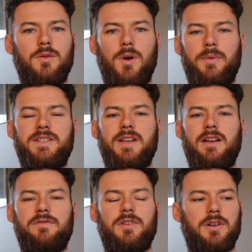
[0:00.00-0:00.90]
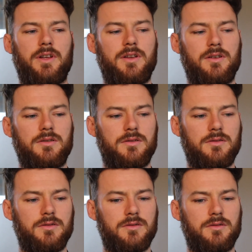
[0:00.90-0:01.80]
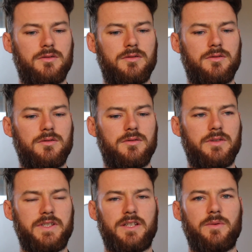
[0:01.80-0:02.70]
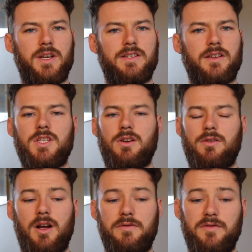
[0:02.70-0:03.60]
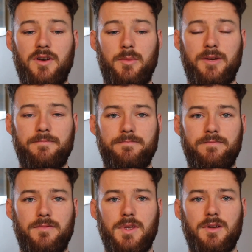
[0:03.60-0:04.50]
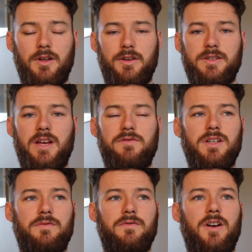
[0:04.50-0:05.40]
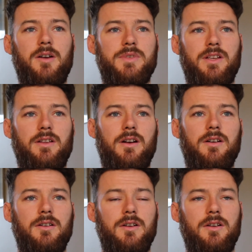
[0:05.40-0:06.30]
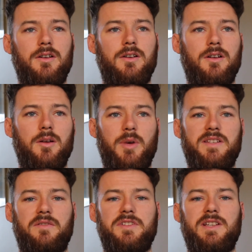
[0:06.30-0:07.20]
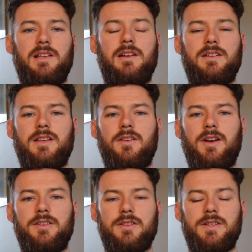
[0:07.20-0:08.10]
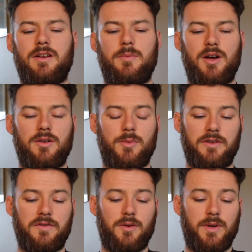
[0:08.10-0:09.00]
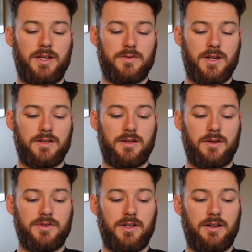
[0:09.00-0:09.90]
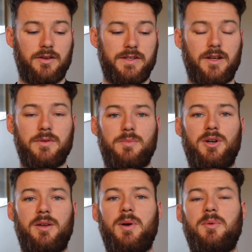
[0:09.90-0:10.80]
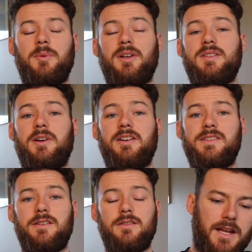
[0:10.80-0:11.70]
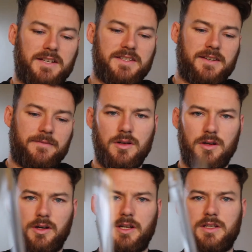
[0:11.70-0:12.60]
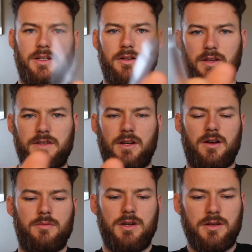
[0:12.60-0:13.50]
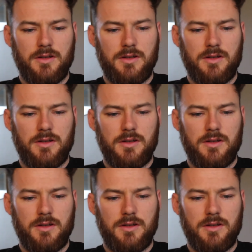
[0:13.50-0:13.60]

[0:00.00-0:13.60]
where we stayed for like 6 weeks doing coffee farming on their 7 different farms and their amazing facilities, and they rented us out a motorbike for a week as well, so that was really nice. That was a pretty memorable experience. Next, I'm going to continue this at home.